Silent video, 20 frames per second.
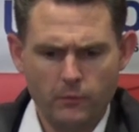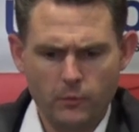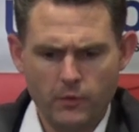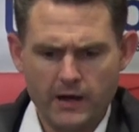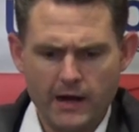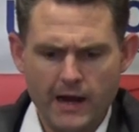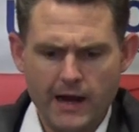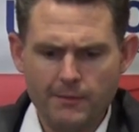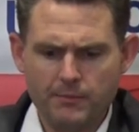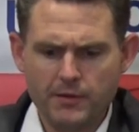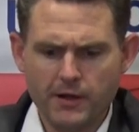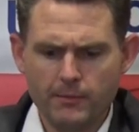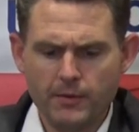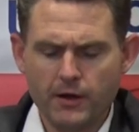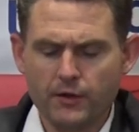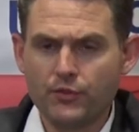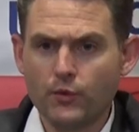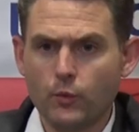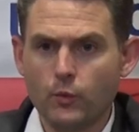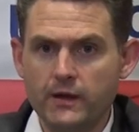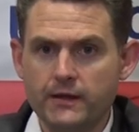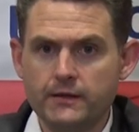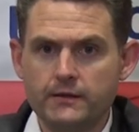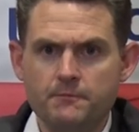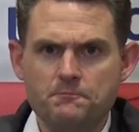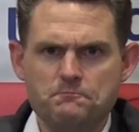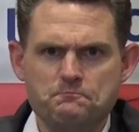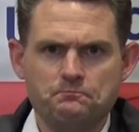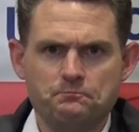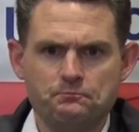we're happy about the win,
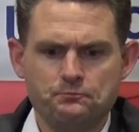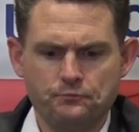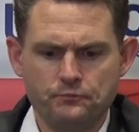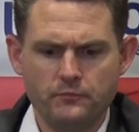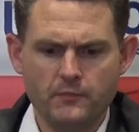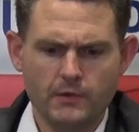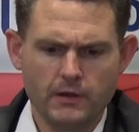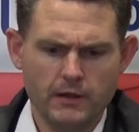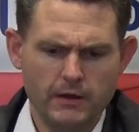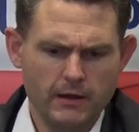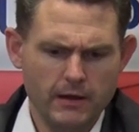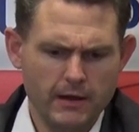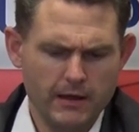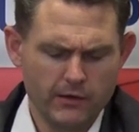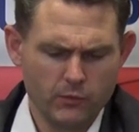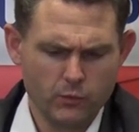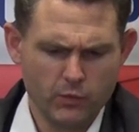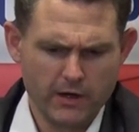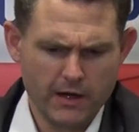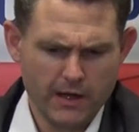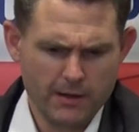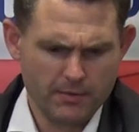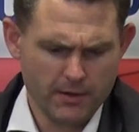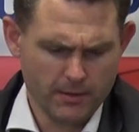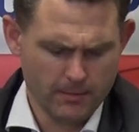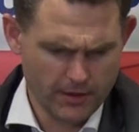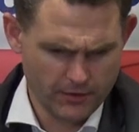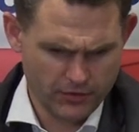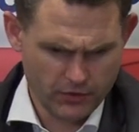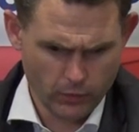and we're happy
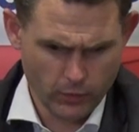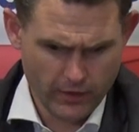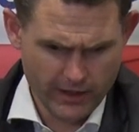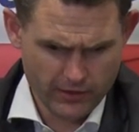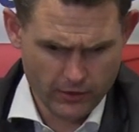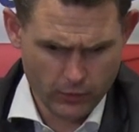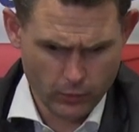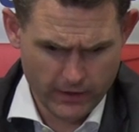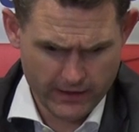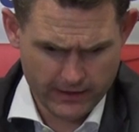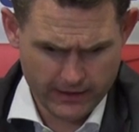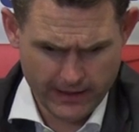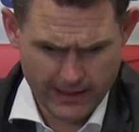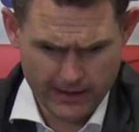about the way the win